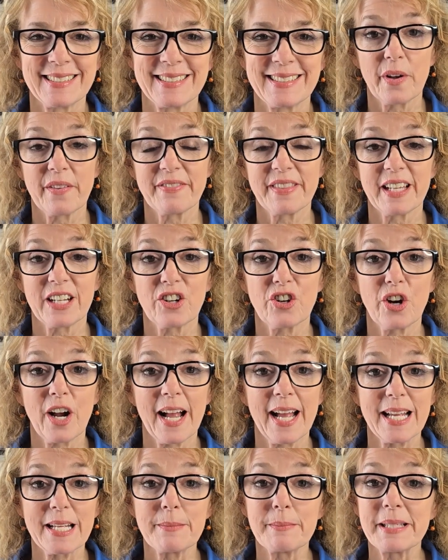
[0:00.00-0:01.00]
So if the
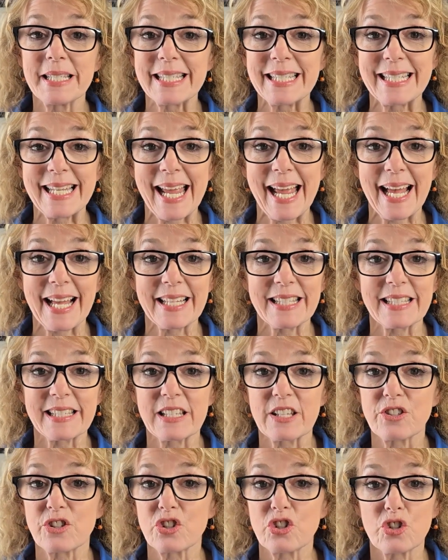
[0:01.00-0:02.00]
crime
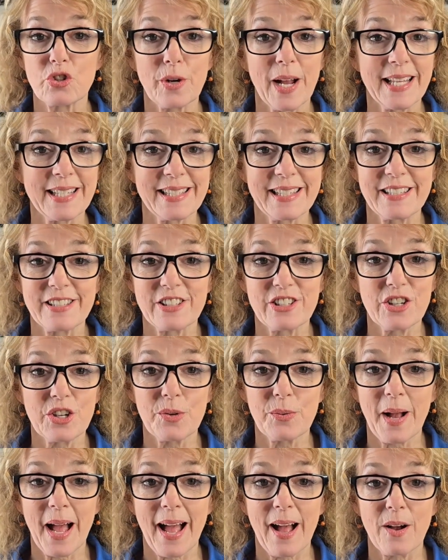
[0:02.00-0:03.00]
stats stresses
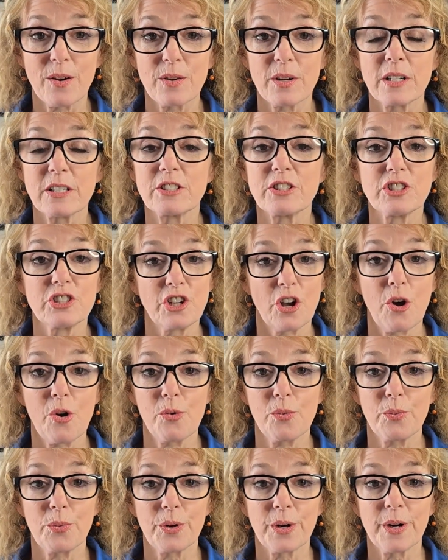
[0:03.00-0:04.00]
you out,
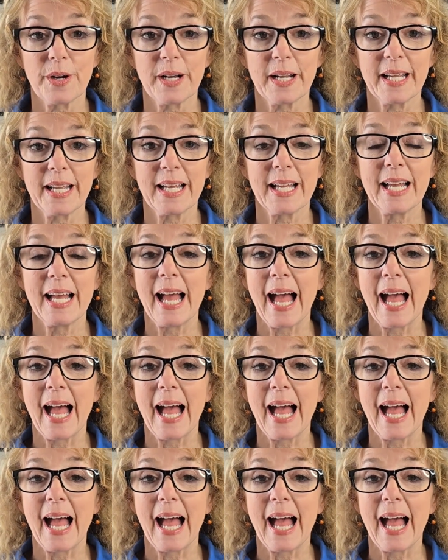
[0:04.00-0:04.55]
don't worry.